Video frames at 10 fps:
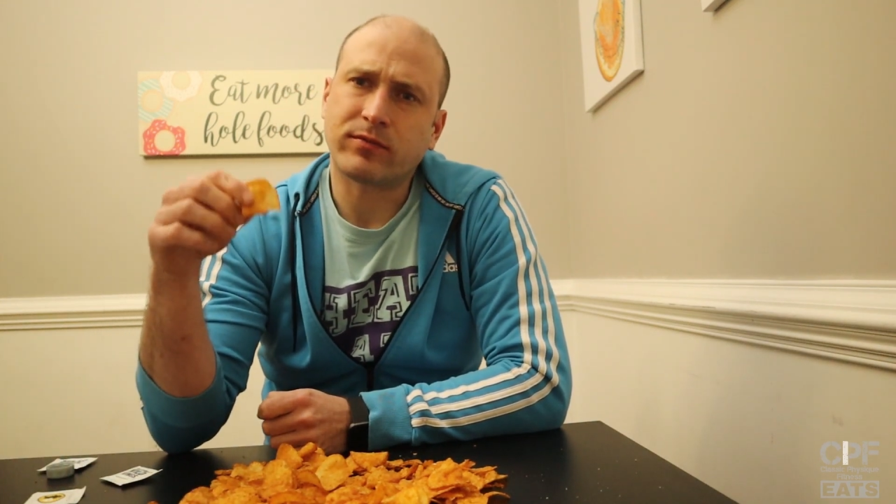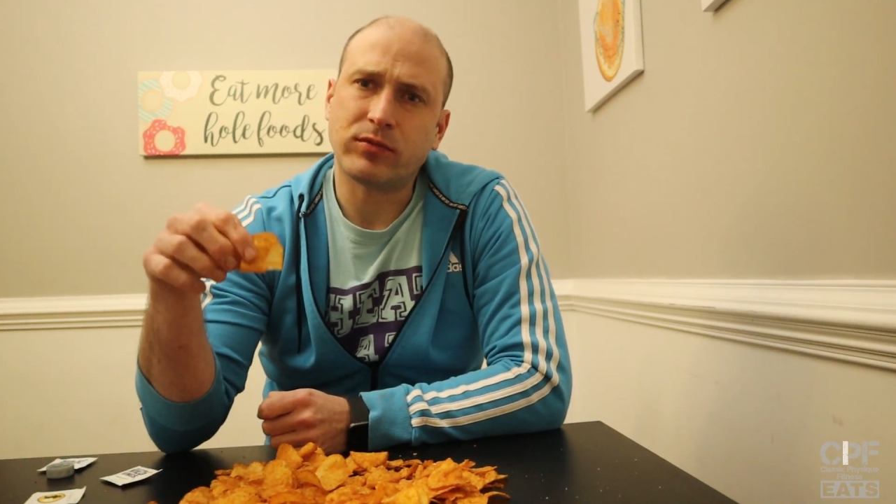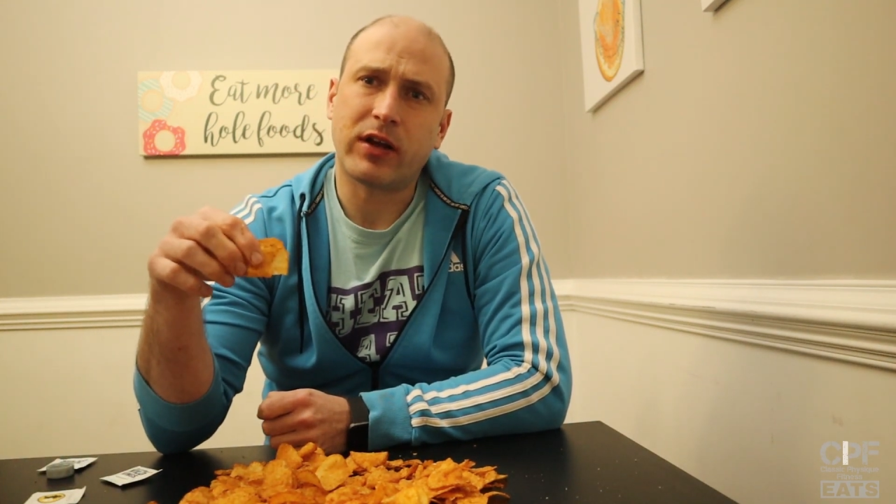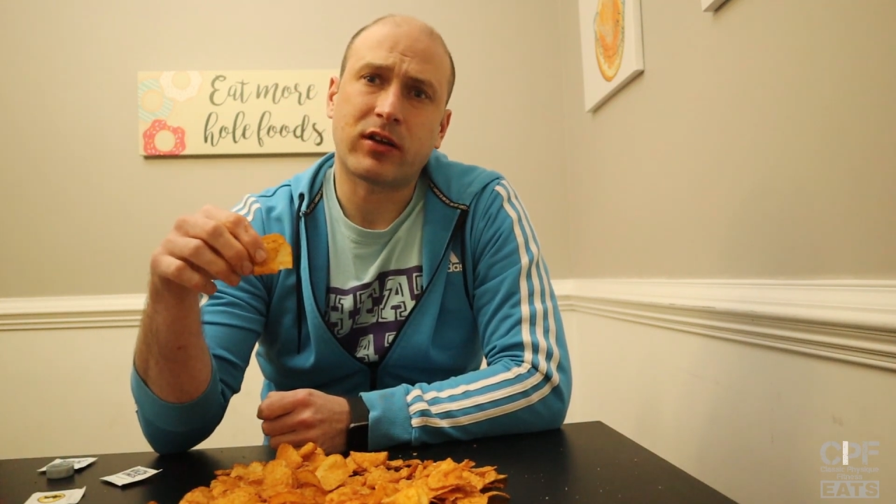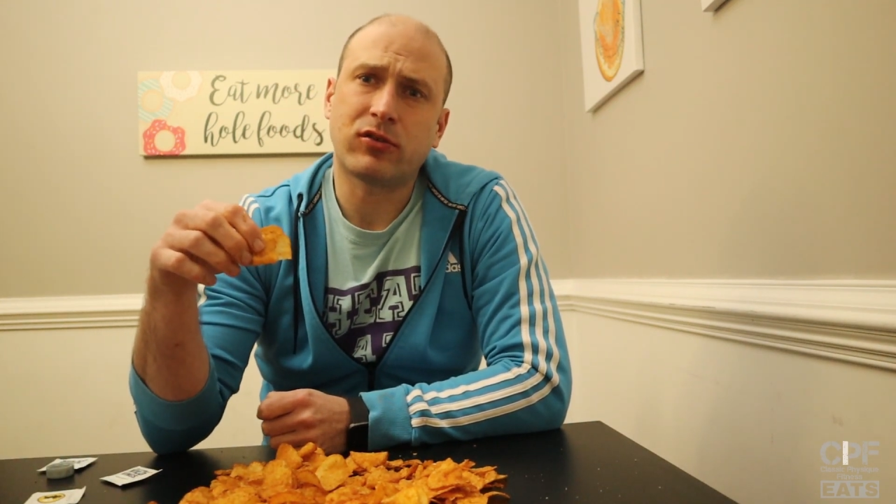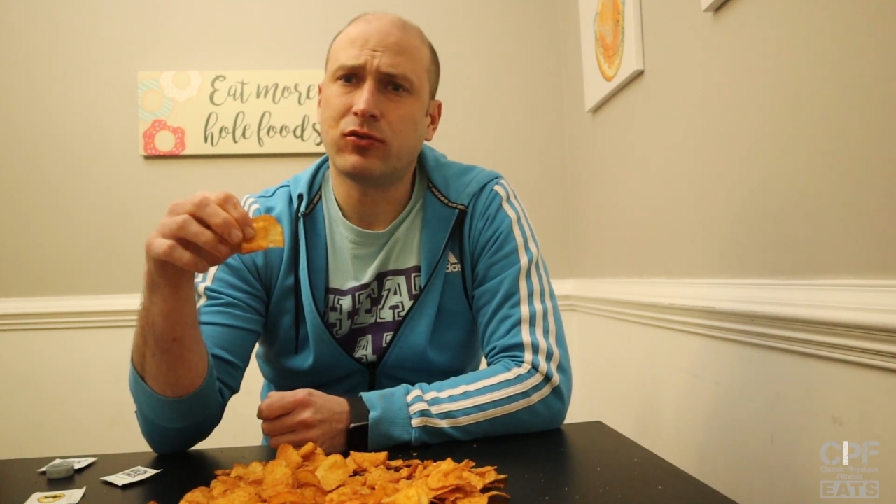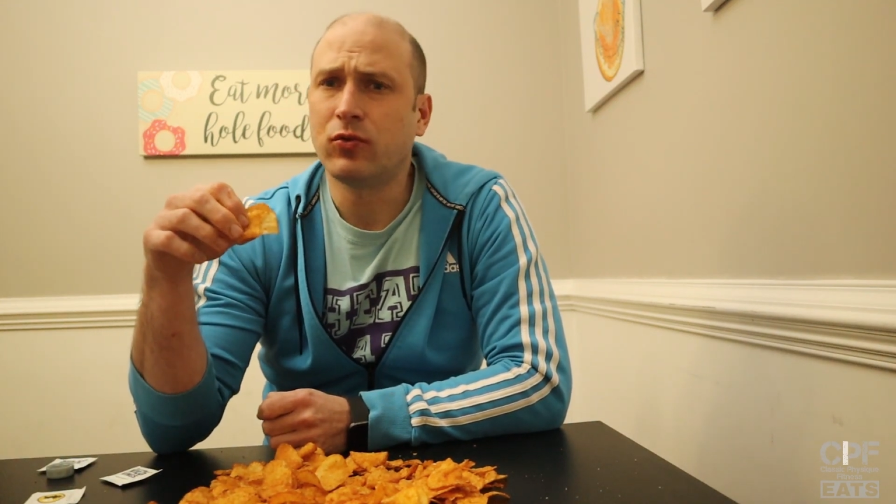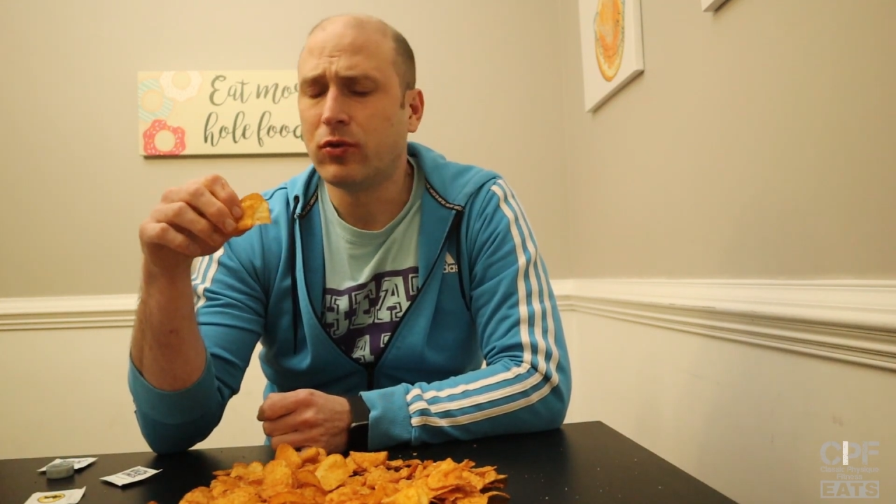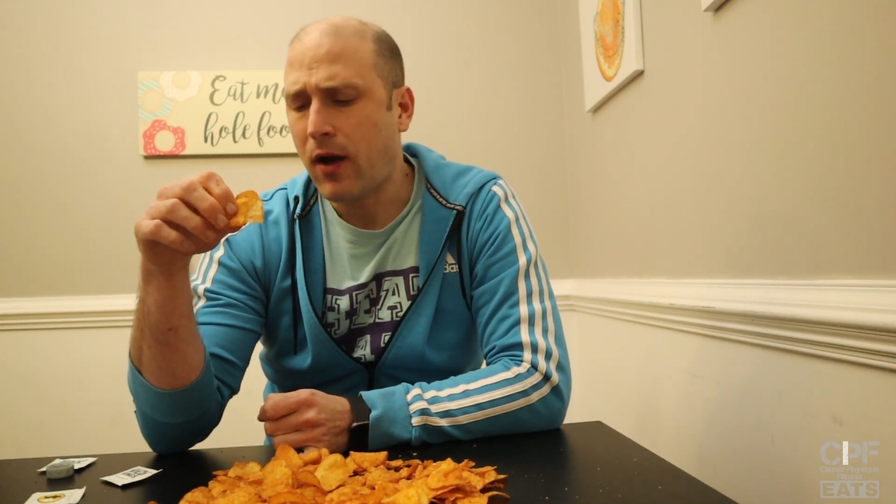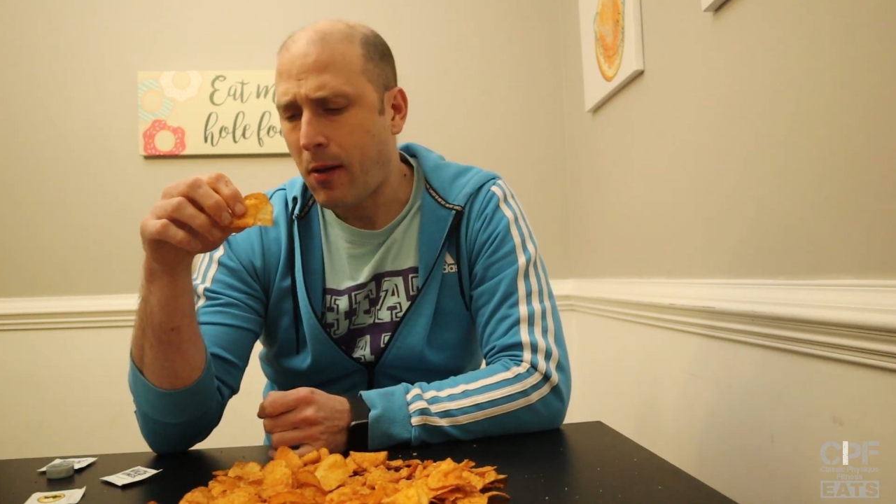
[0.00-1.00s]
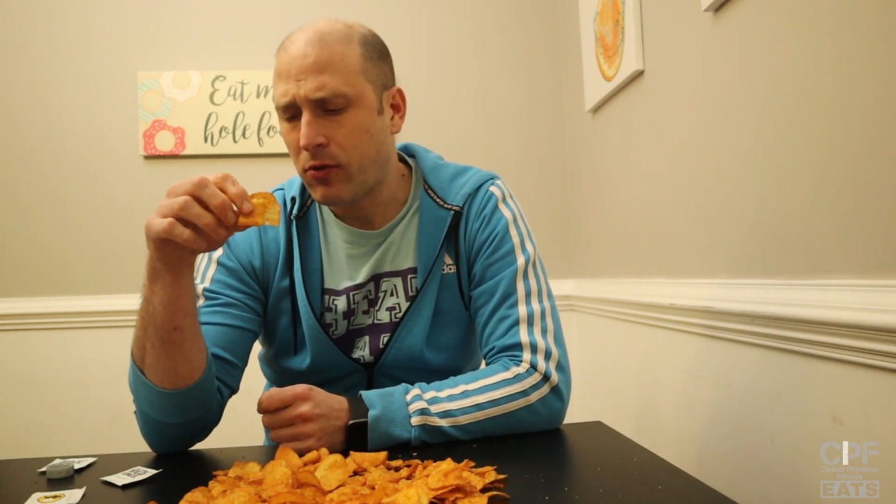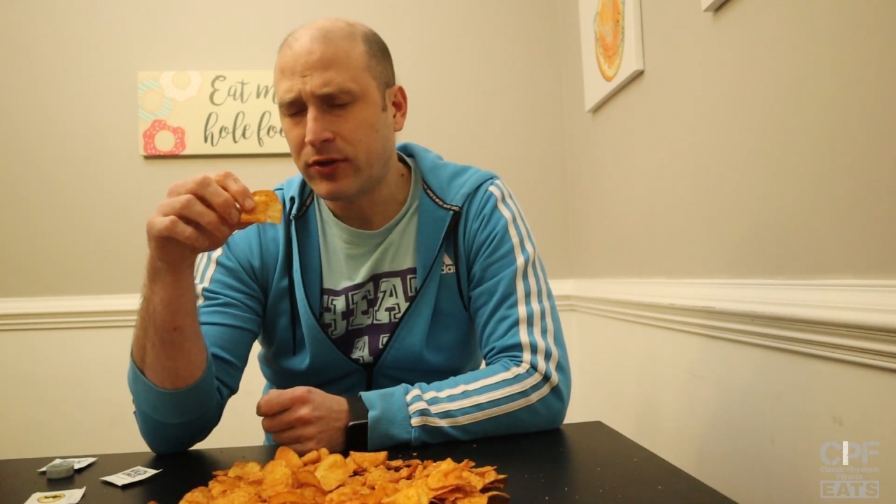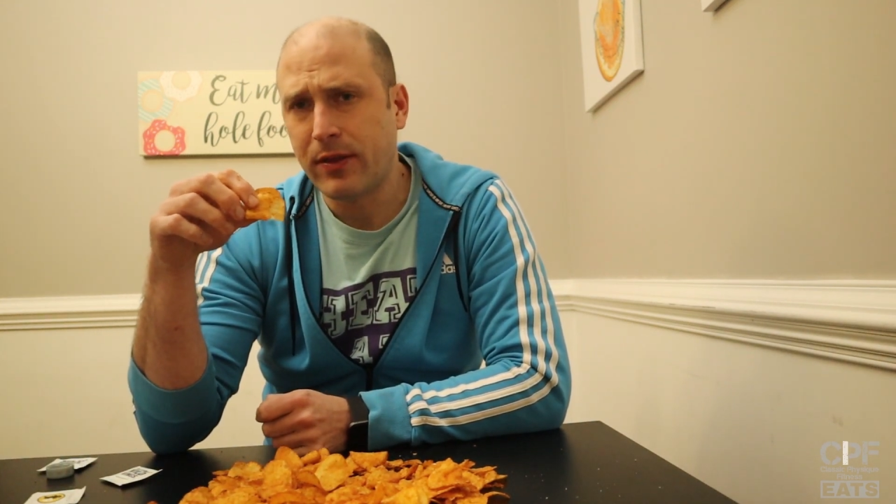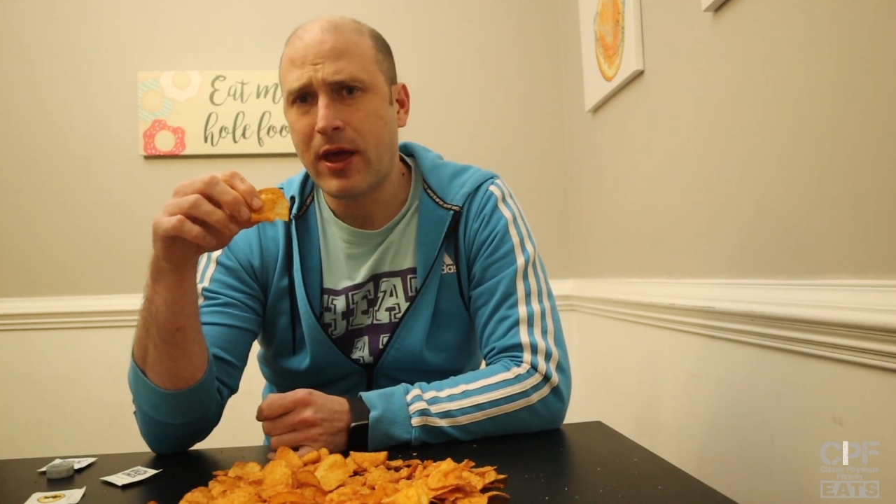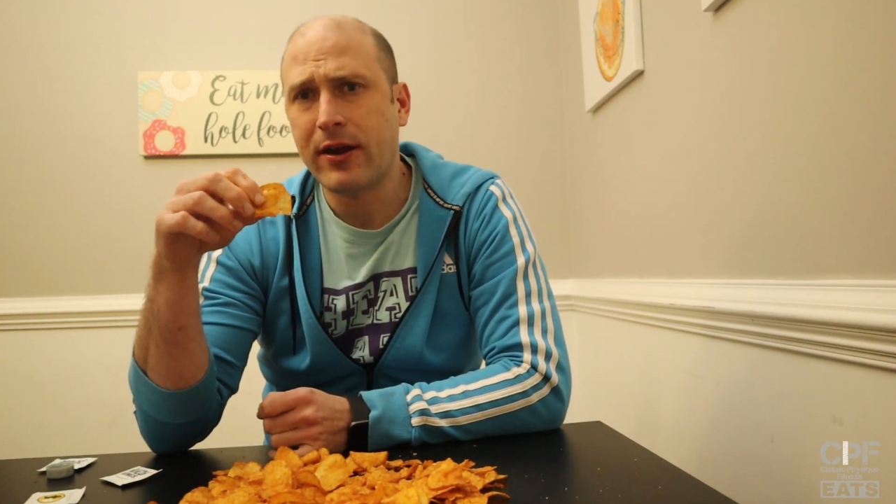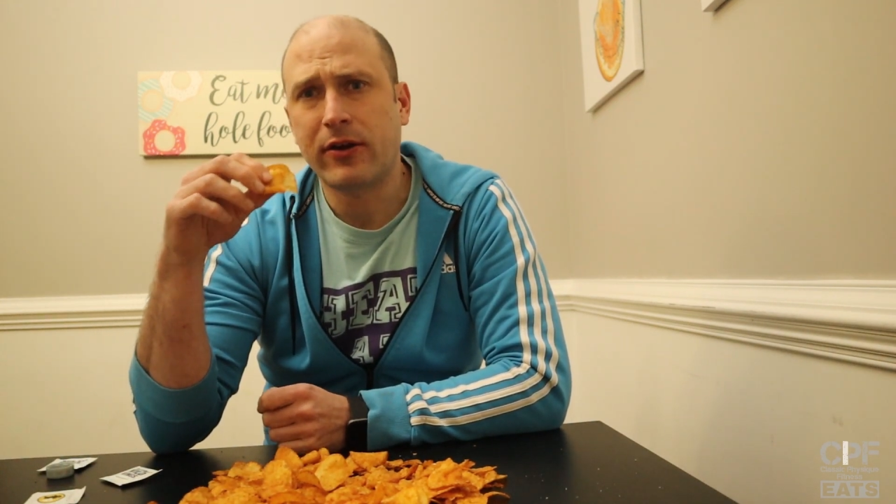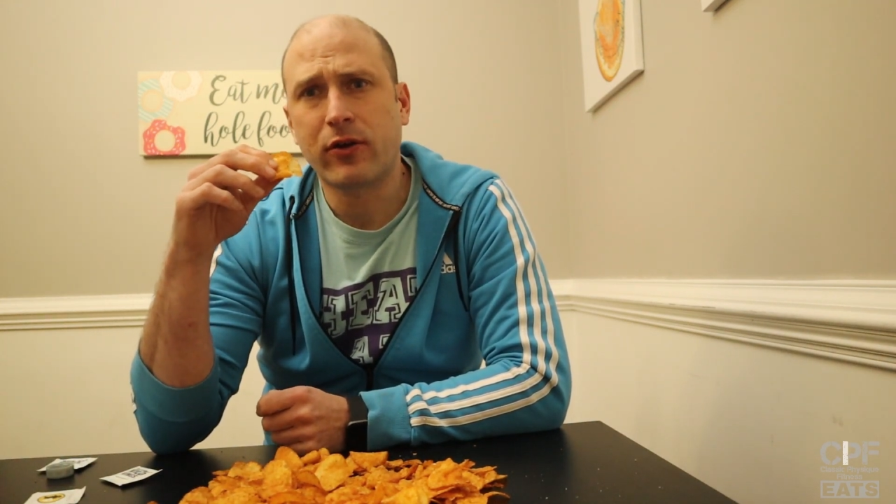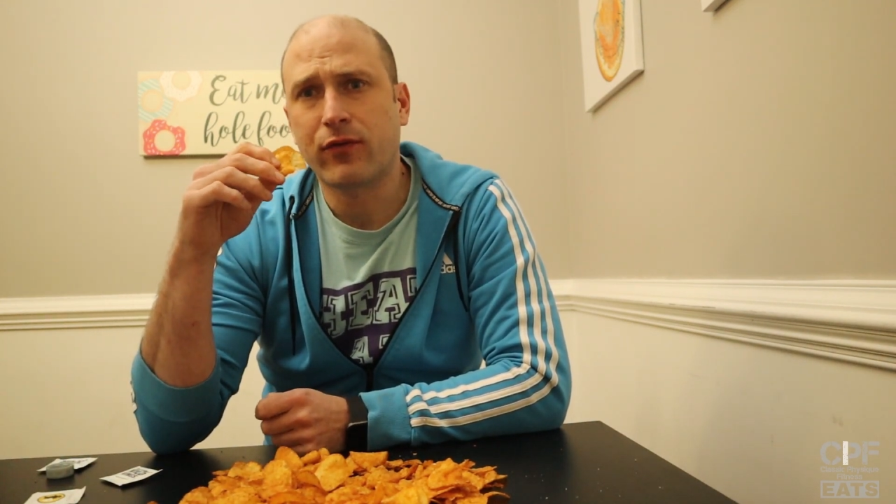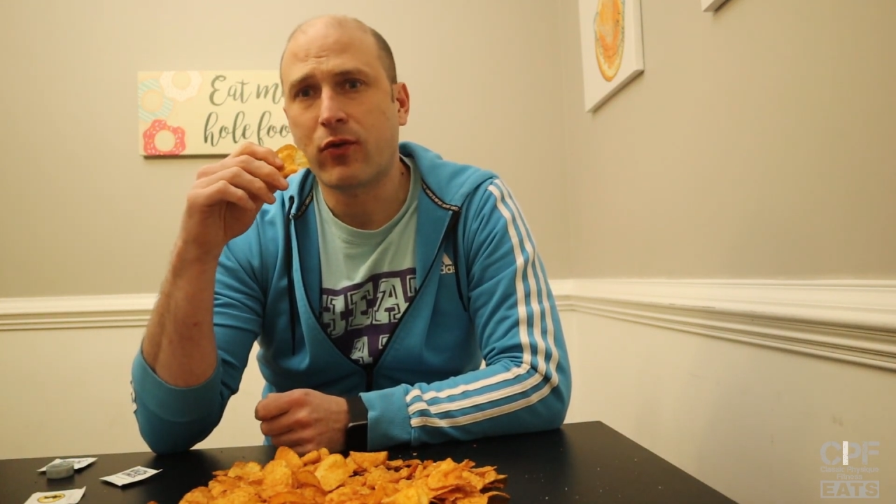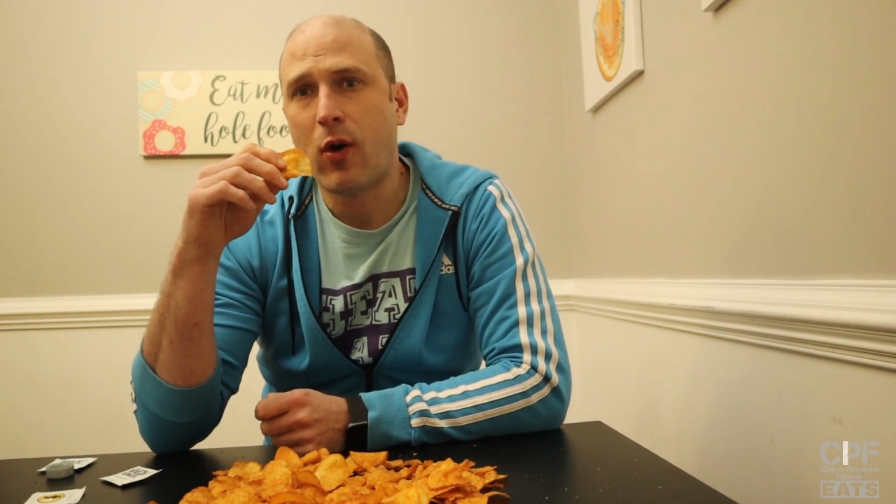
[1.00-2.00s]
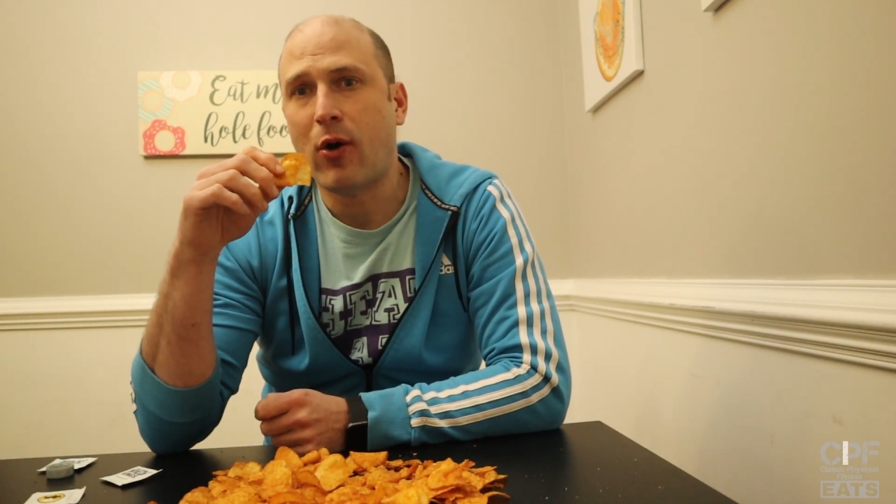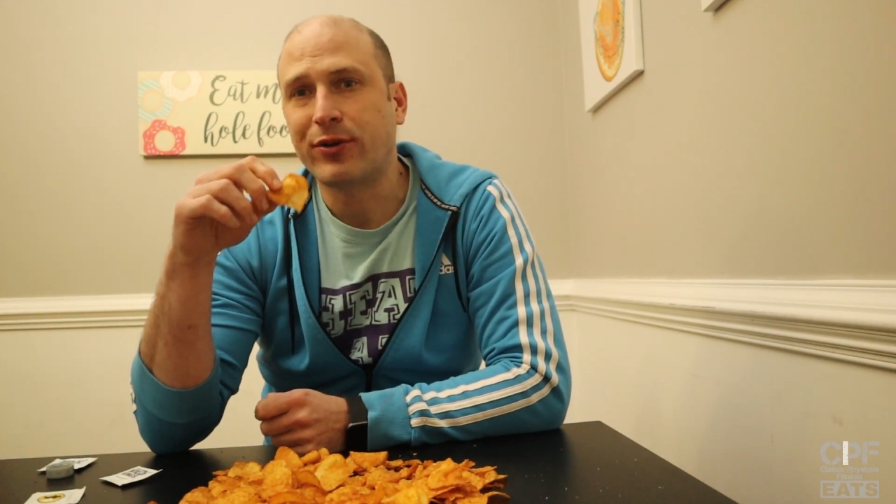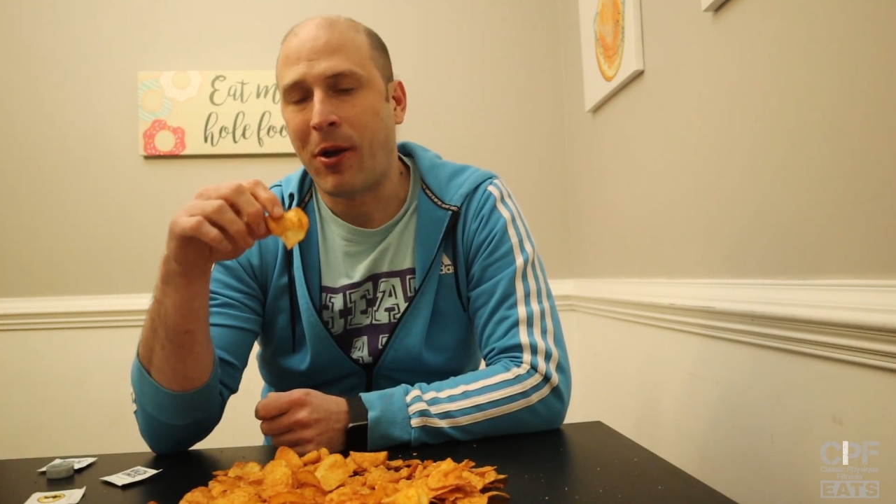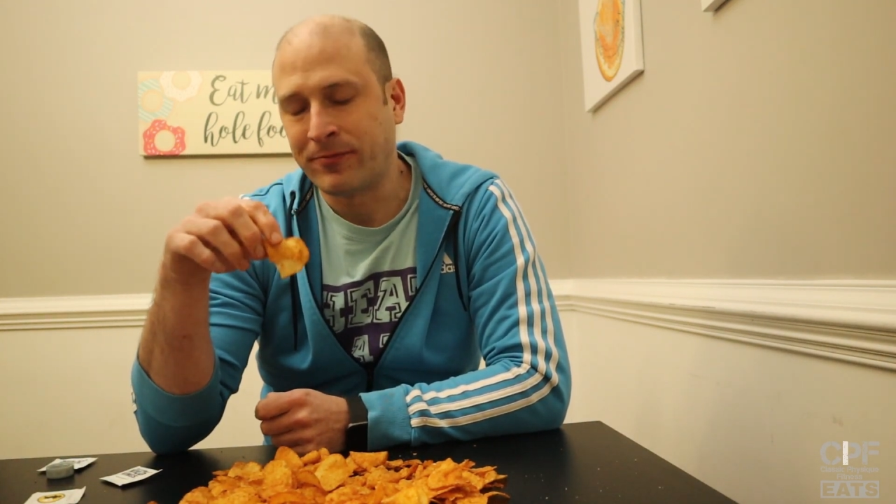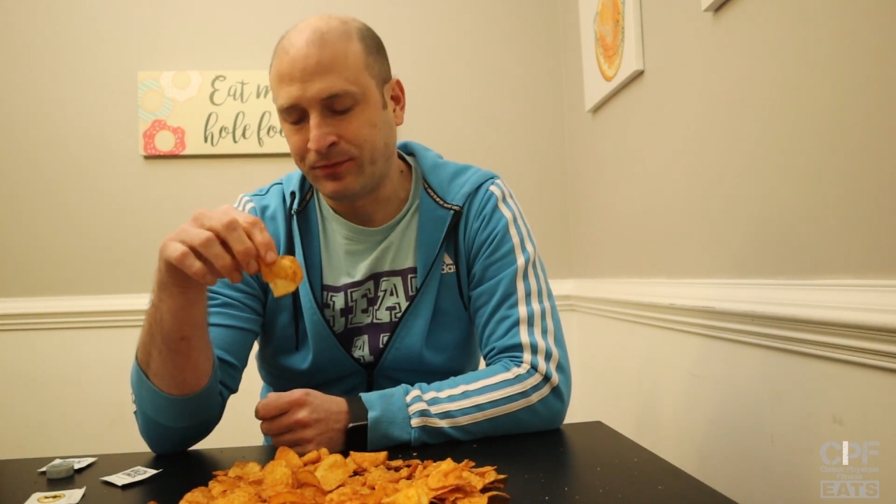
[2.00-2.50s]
I'm like, cool, I'm gonna get that, I don't have to go out.